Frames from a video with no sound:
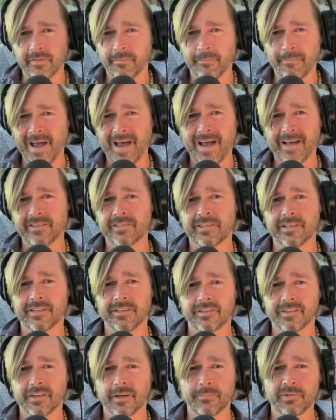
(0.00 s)
mass
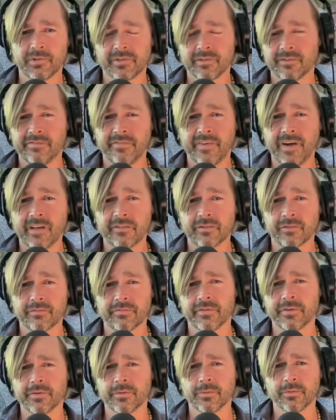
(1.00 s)
consumption of fossil
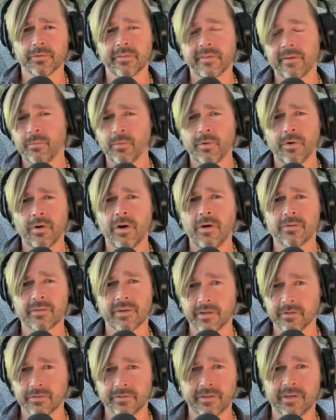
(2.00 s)
fuels that we're all
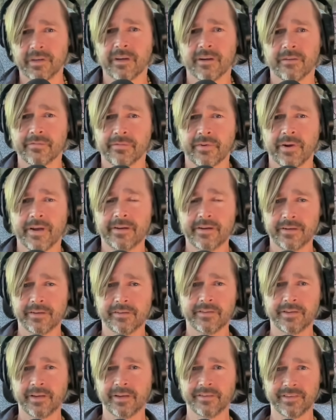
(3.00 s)
guilty of, right?
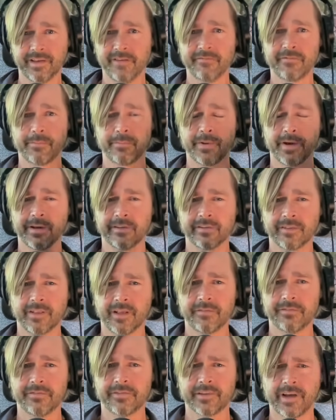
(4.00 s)
It's everybody's
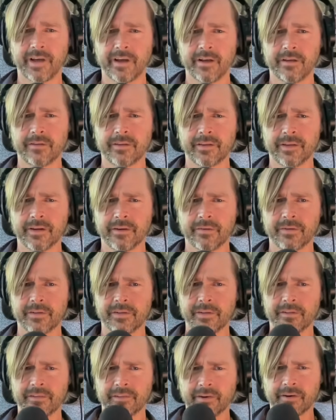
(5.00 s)
lifestyle, you know,
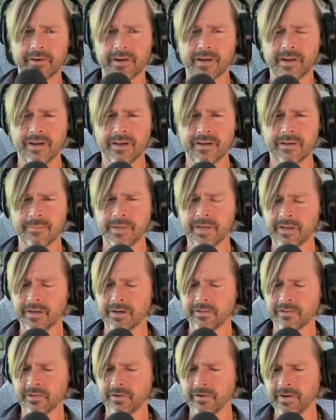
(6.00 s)
it's our economy and
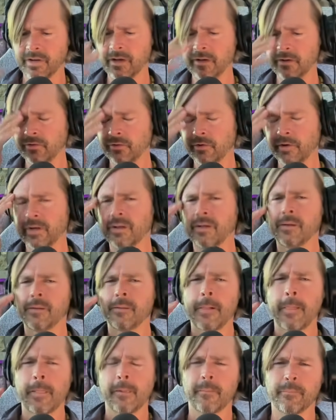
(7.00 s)
it's our country.
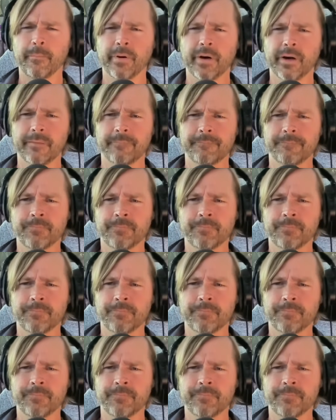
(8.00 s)
But